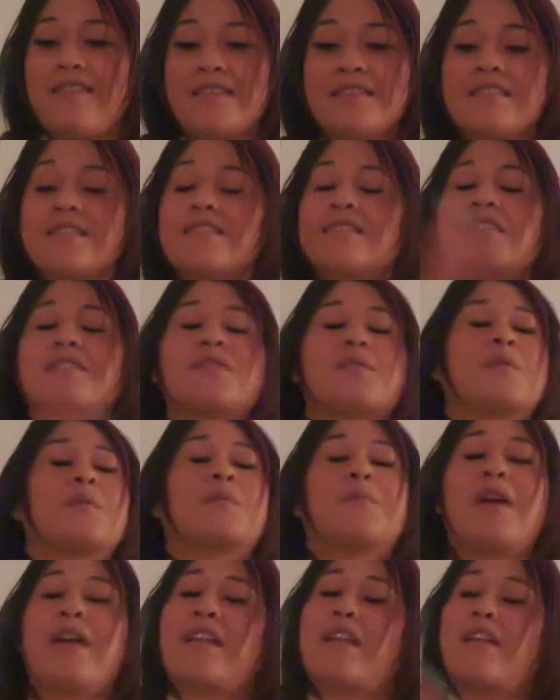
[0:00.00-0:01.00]
is such a
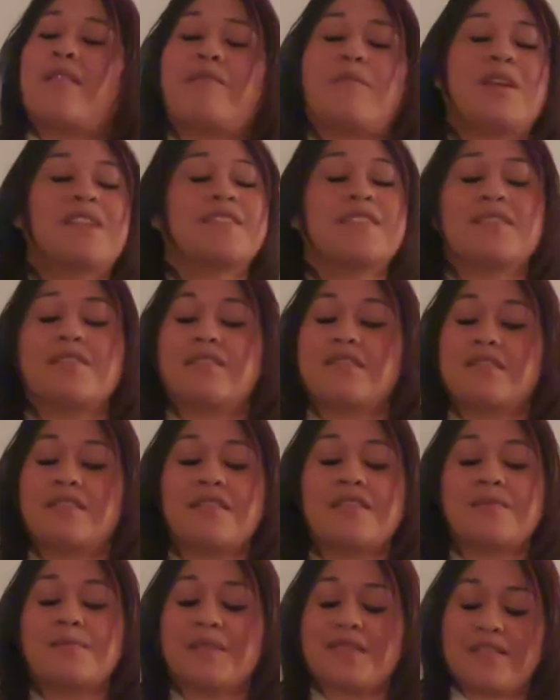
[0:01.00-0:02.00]
repetitive message,
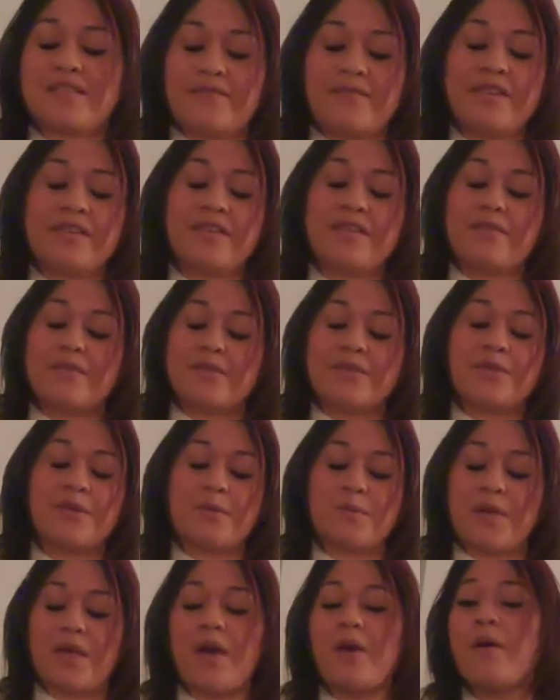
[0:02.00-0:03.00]
specifically for
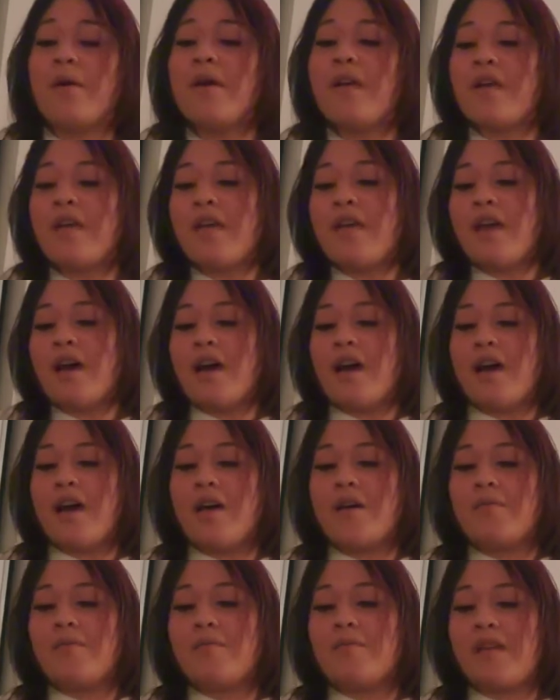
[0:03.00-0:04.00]
Scorpio.
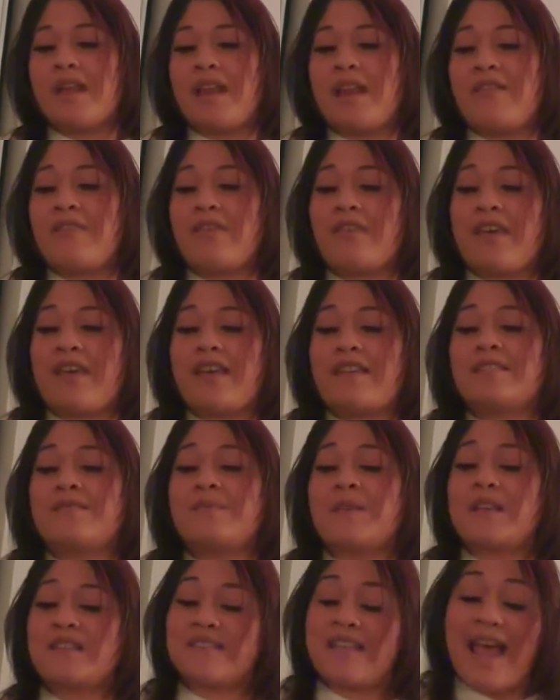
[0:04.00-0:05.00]
And I feel like it's
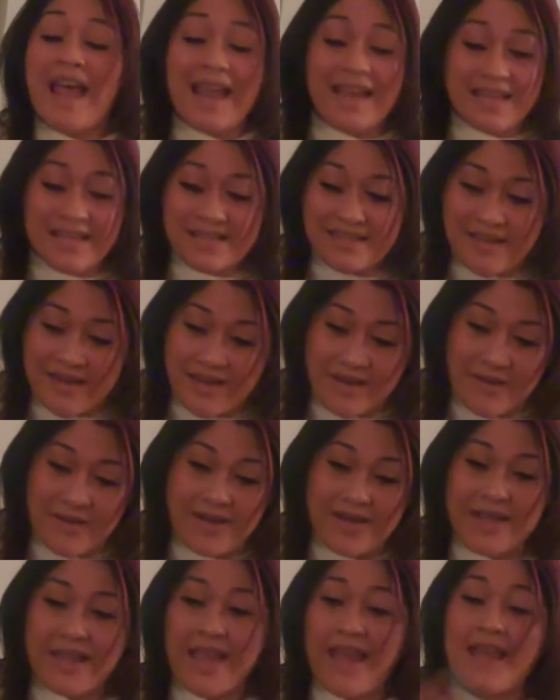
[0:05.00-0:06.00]
because I need to hear
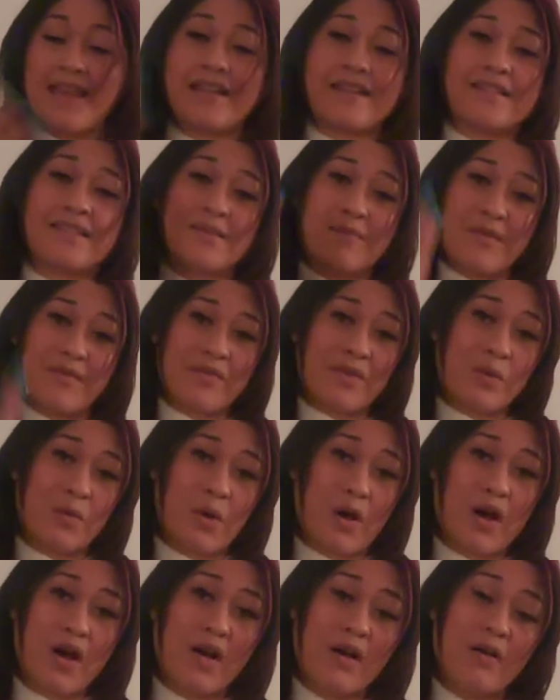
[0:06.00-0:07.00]
it again, and some of you
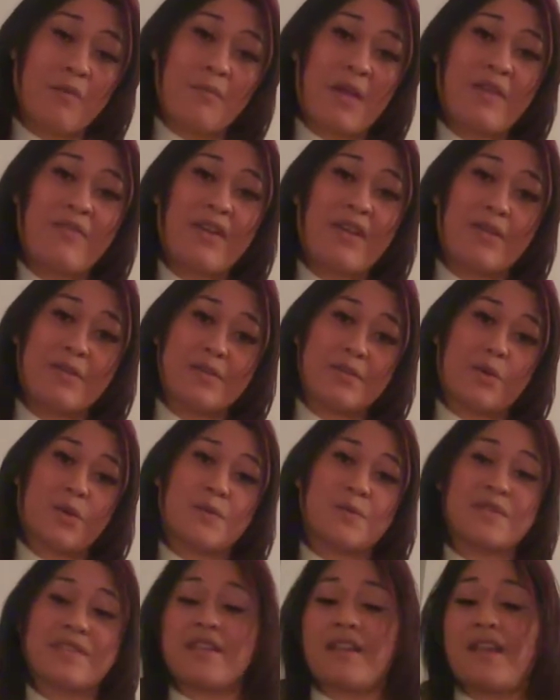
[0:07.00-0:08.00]
all, my fellow
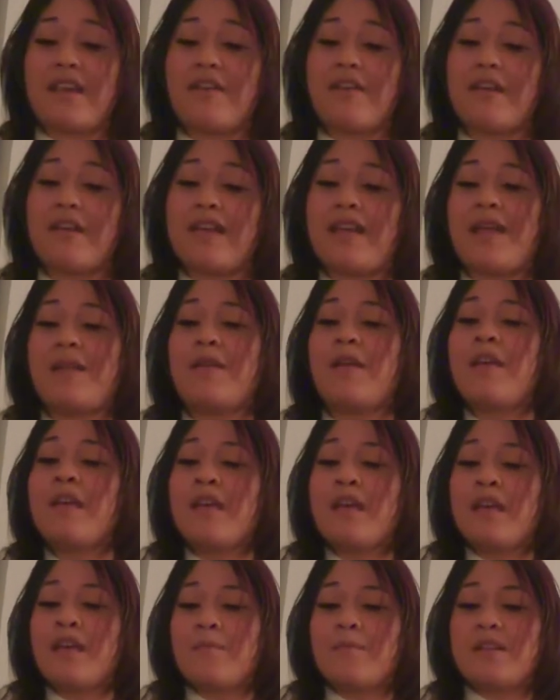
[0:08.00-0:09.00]
Scorps, need to hear it again.
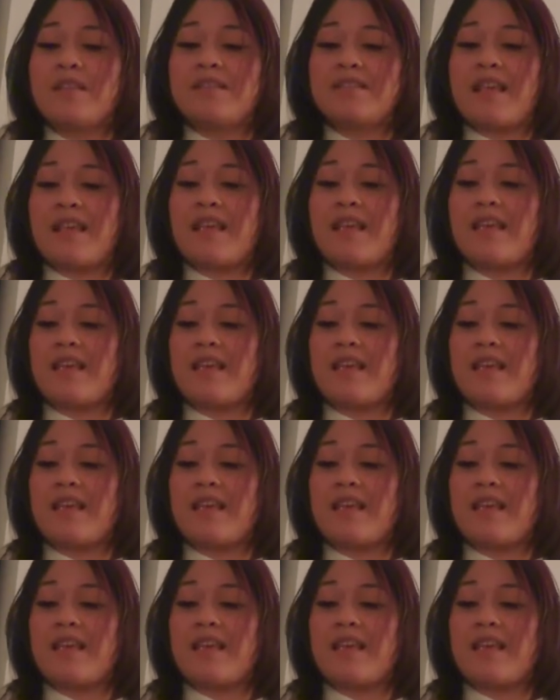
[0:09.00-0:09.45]
But it's like,